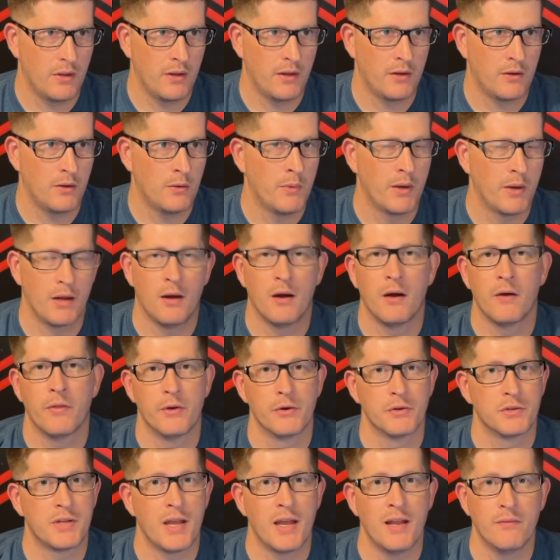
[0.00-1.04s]
like, oh my God,
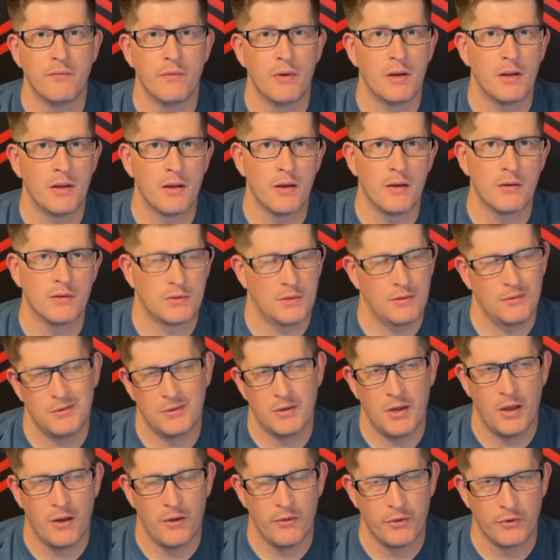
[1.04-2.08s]
there's 10 videos.
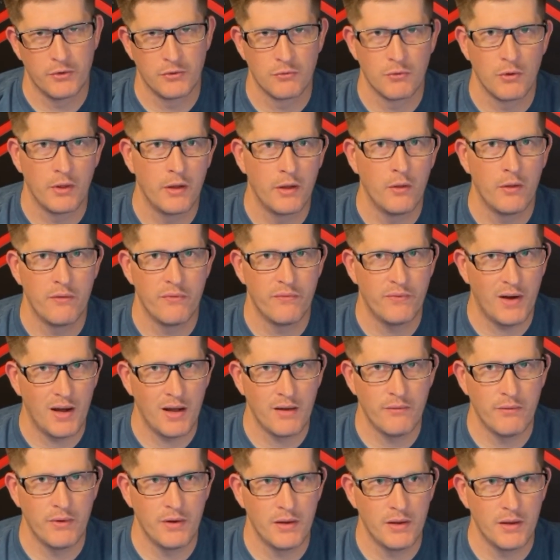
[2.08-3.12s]
No, there's really only 5
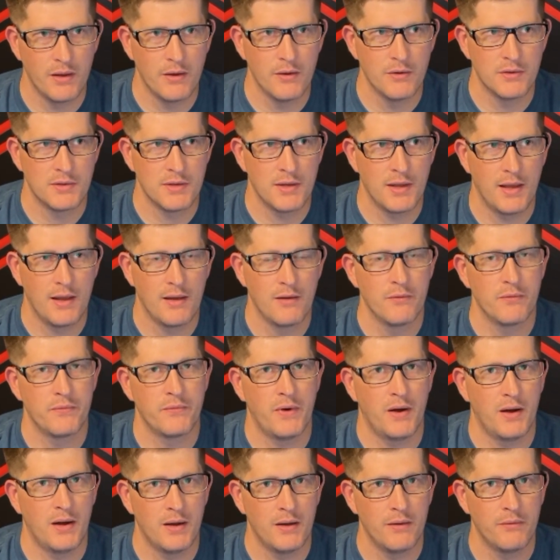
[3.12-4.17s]
videos and
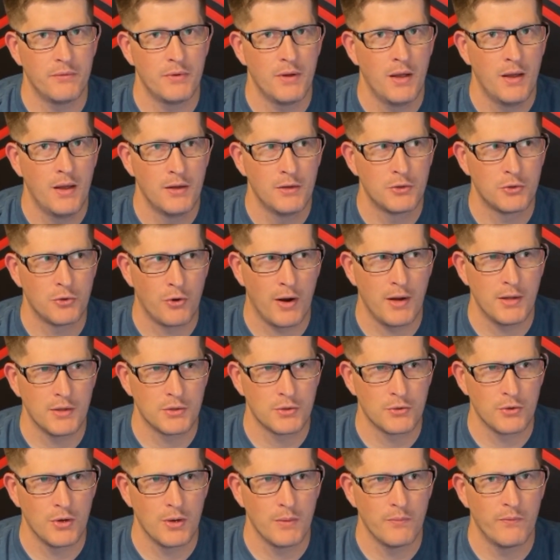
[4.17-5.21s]
5
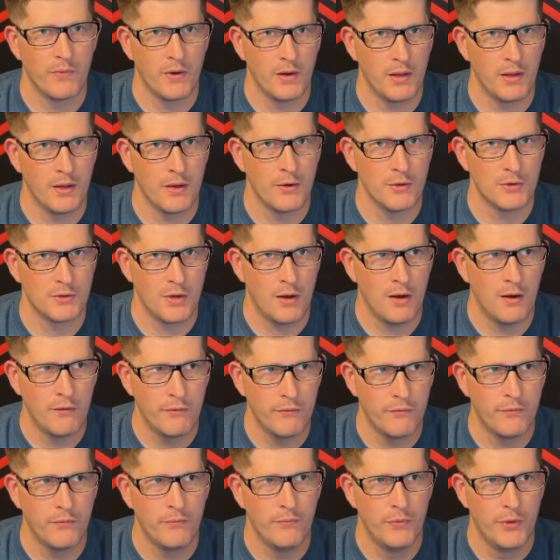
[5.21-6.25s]
transcript videos
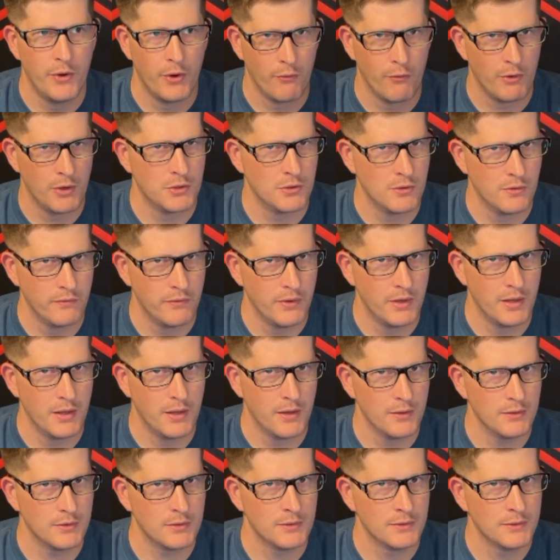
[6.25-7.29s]
of the original
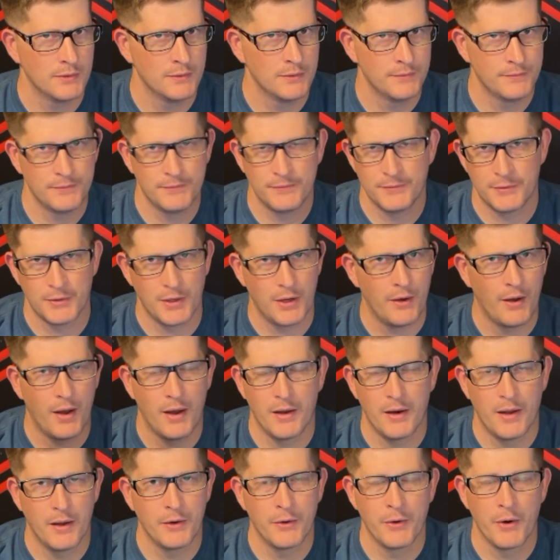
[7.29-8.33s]
videos. So
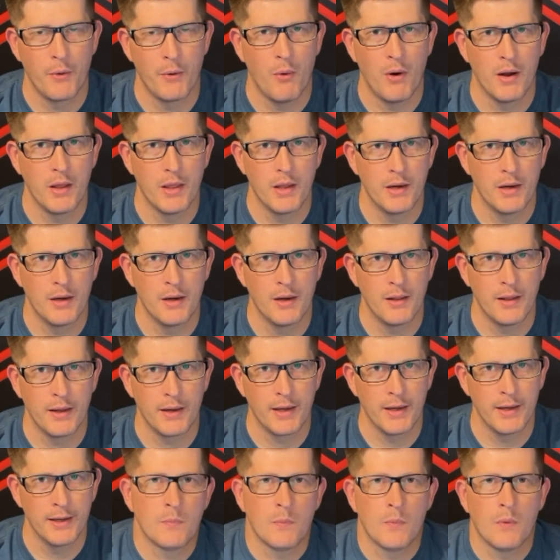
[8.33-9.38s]
I don't know why they did it like
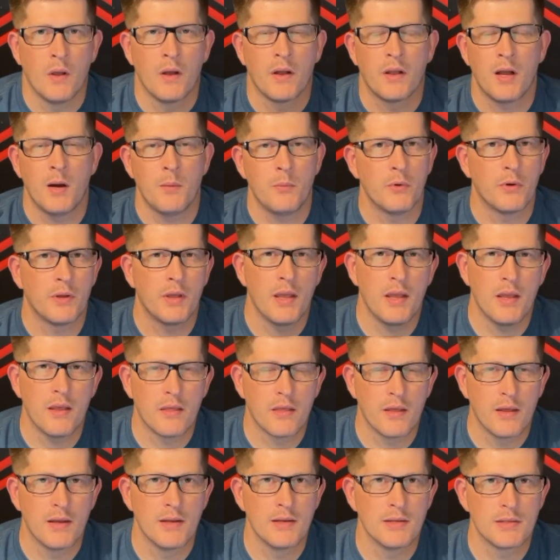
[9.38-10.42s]
that. Now, a couple key
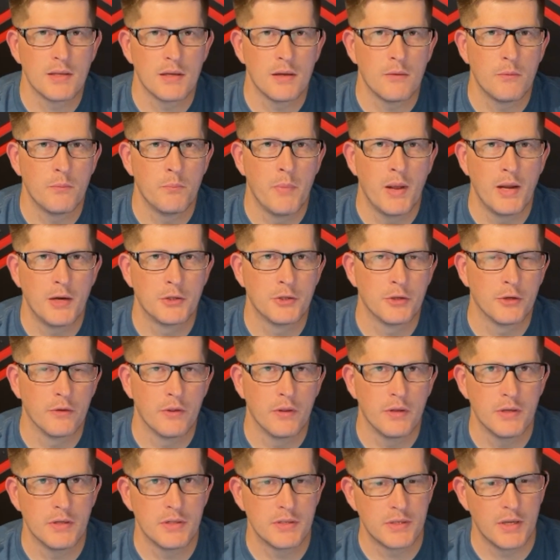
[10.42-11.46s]
things I would make sure that
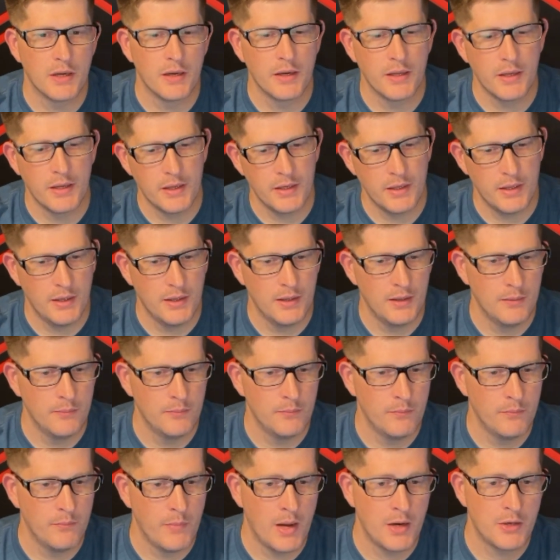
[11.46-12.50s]
you study.
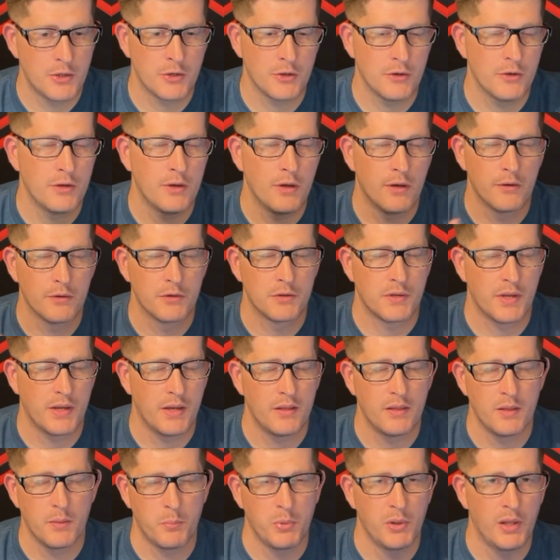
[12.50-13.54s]
Make sure you
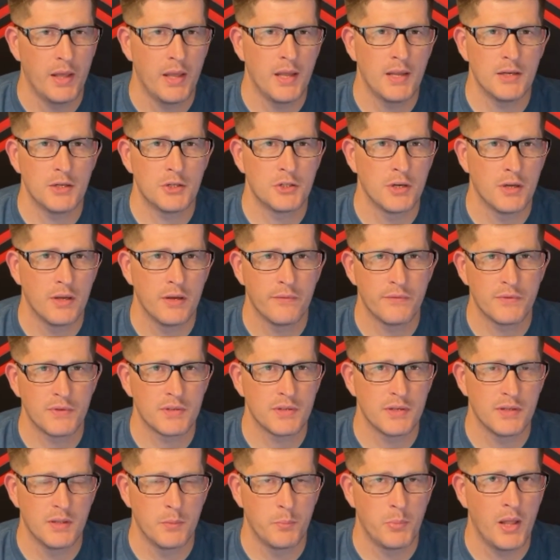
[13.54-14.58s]
understand the plate shifts
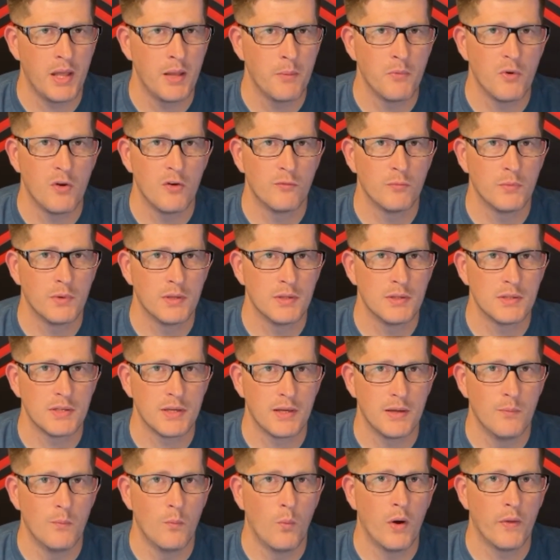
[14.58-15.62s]
and the plate movements
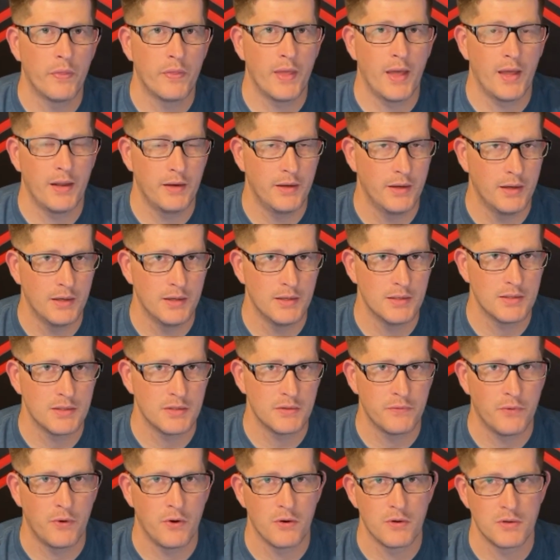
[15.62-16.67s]
and what that does as
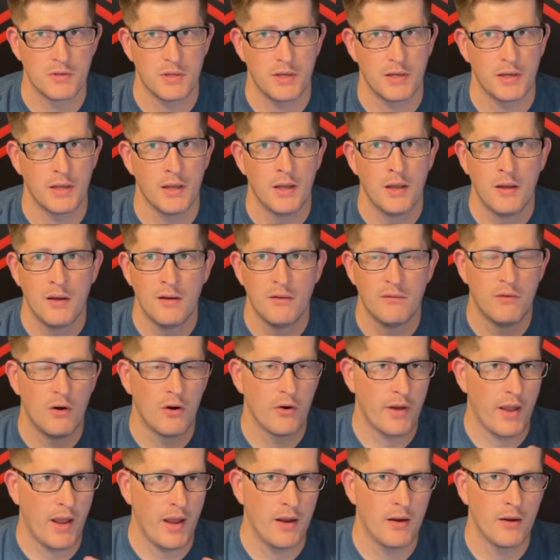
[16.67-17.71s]
far as like
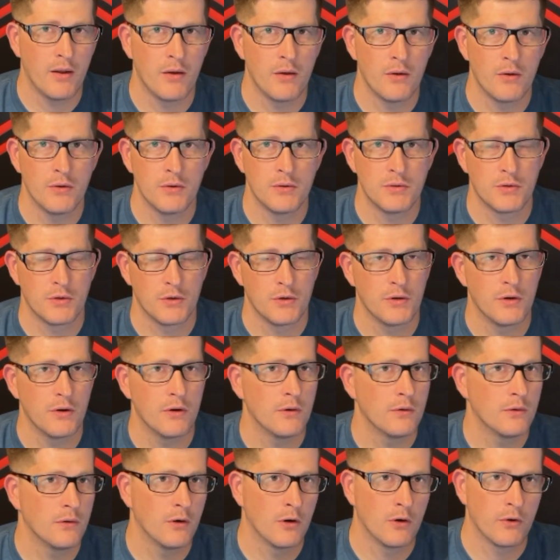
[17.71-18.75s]
volcanoes or
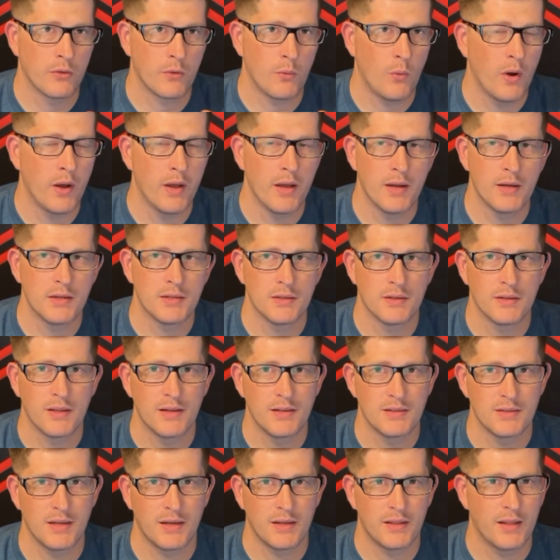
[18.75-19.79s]
earthquakes and
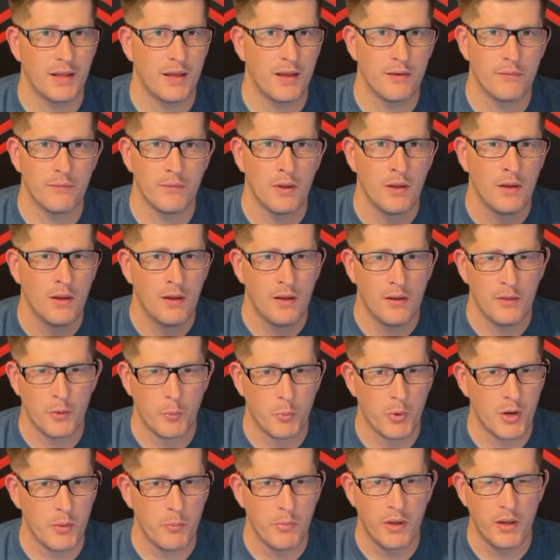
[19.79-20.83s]
things like that. They're
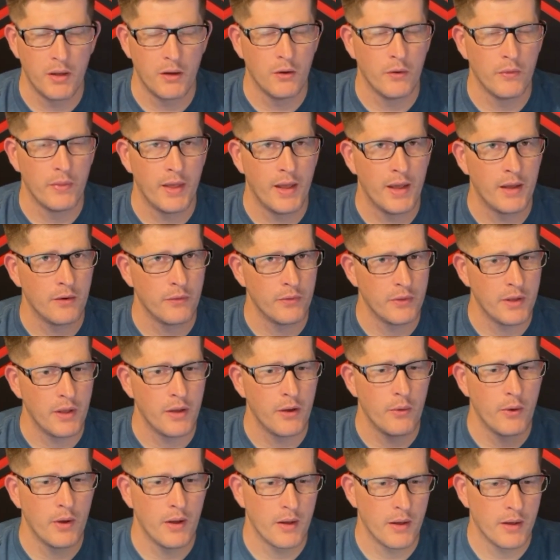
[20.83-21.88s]
pretty big on that on the
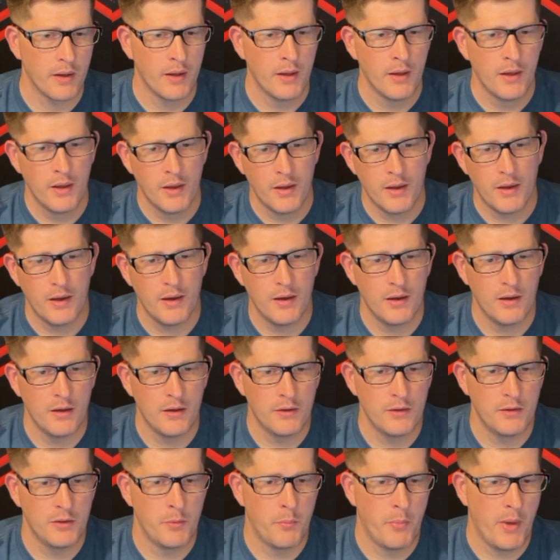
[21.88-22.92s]
OA.
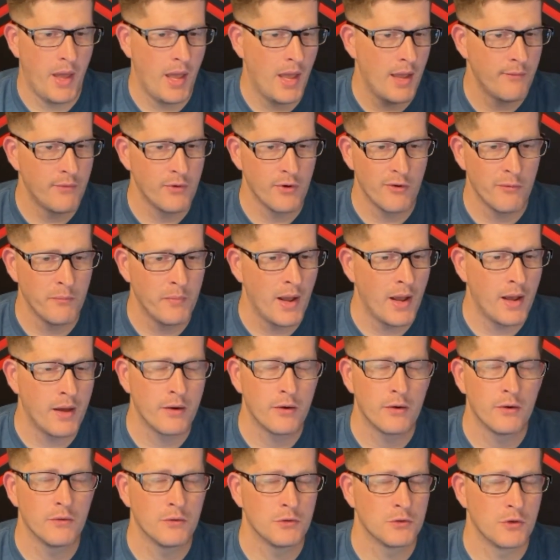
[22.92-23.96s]
The behavior of
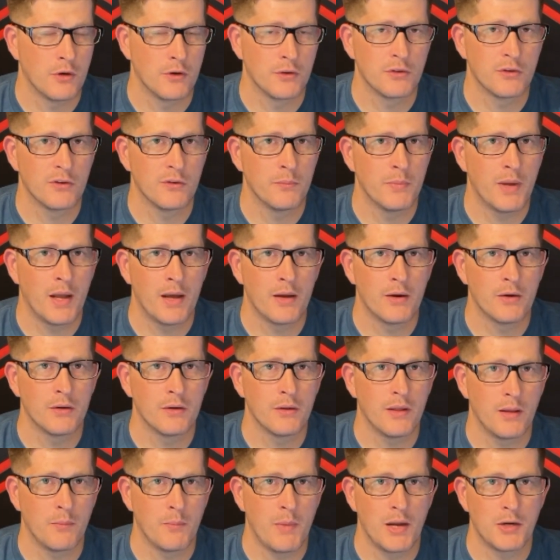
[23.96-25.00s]
matter and structure of matter,
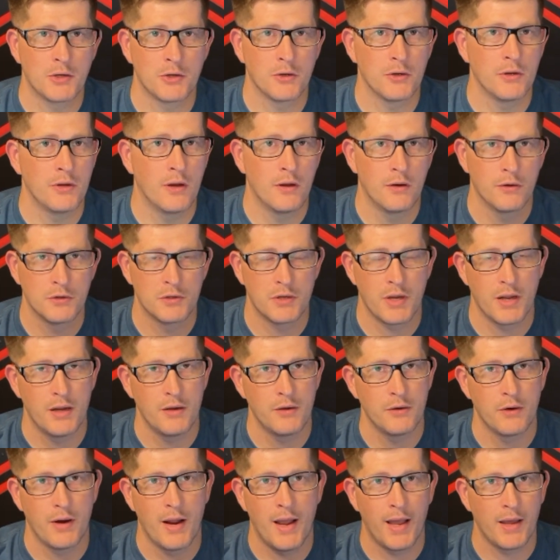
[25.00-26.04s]
like make sure you understand
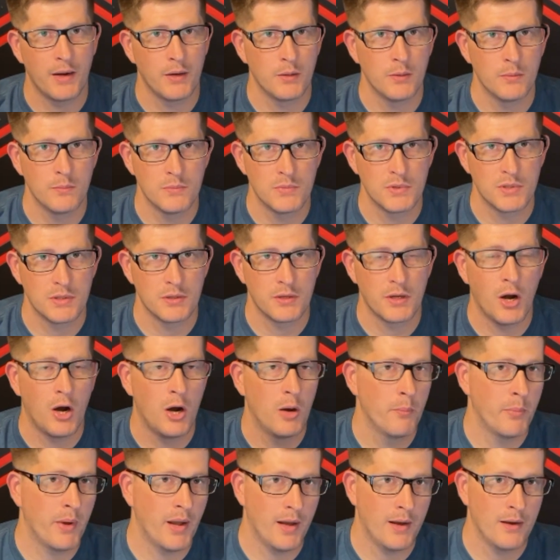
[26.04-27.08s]
your atoms and
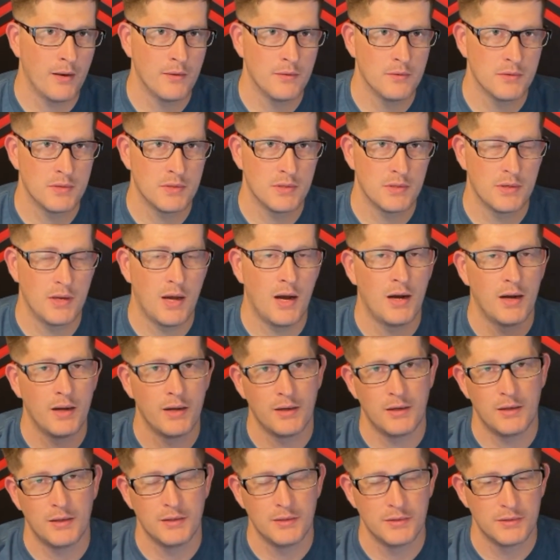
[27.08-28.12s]
compounds and
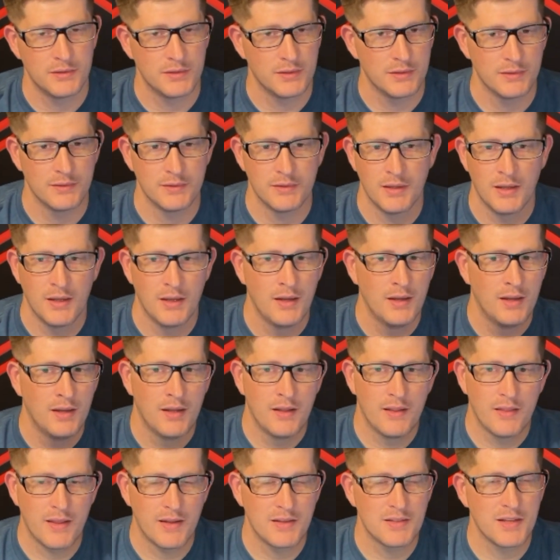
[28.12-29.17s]
ions and
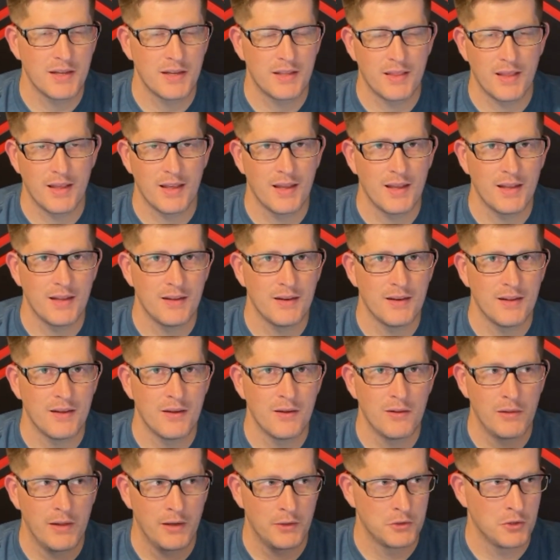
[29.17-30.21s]
things like that,
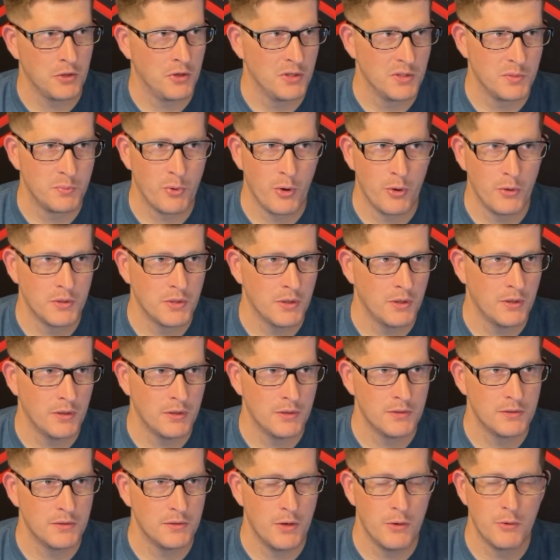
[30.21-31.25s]
electrons,
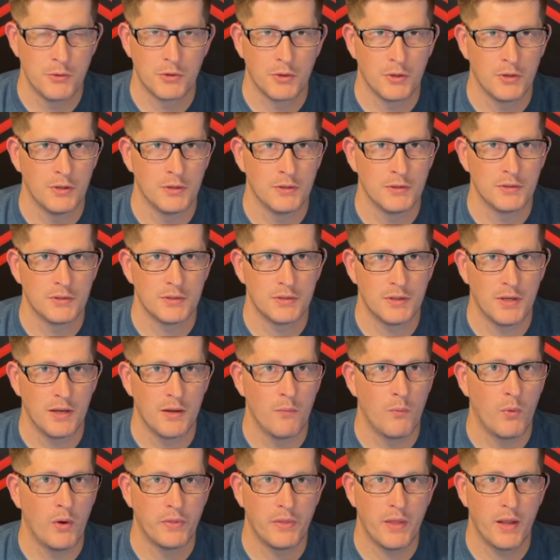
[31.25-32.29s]
protons, neutrons,
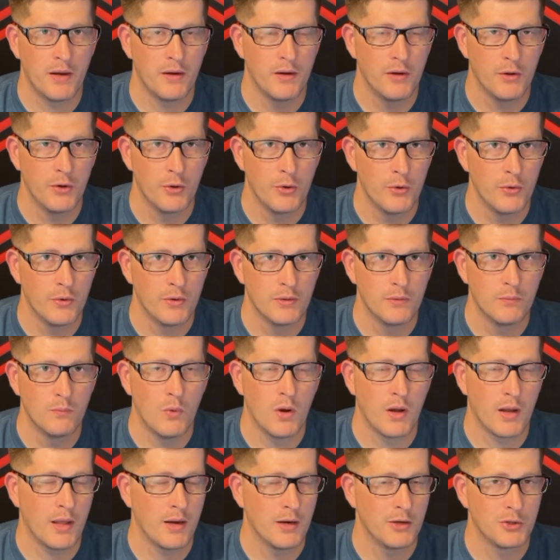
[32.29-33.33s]
and what they do and
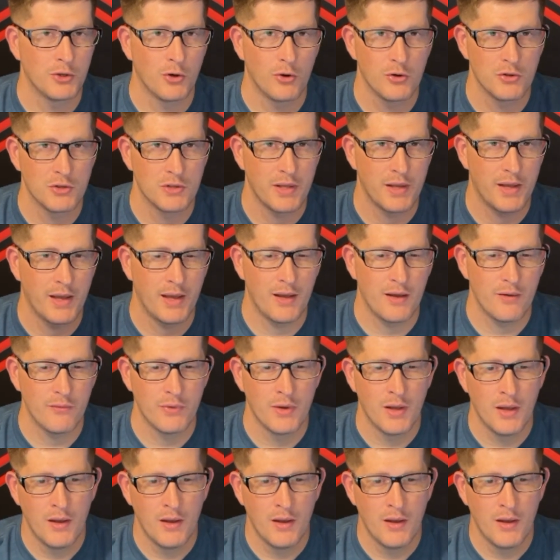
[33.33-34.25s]
what kind of charge they have.